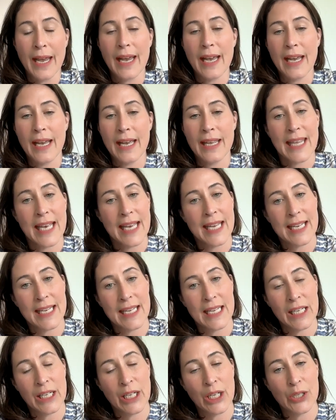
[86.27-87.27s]
that
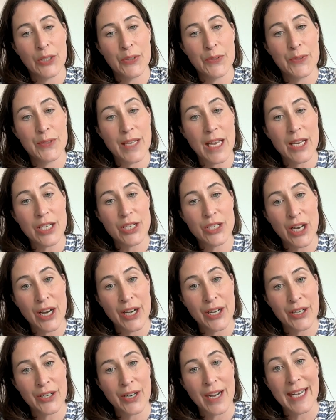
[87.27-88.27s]
it includes
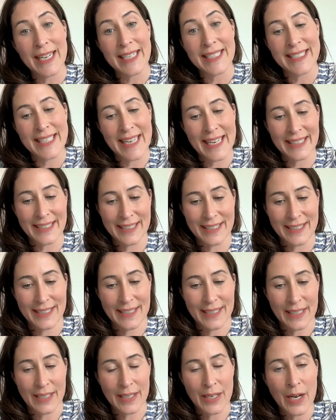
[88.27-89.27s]
gender
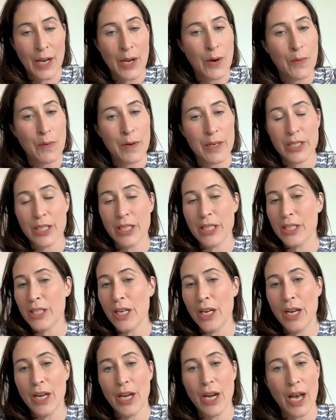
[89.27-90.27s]
identity, which
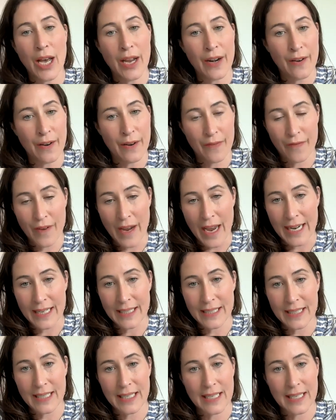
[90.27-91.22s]
is not a fact.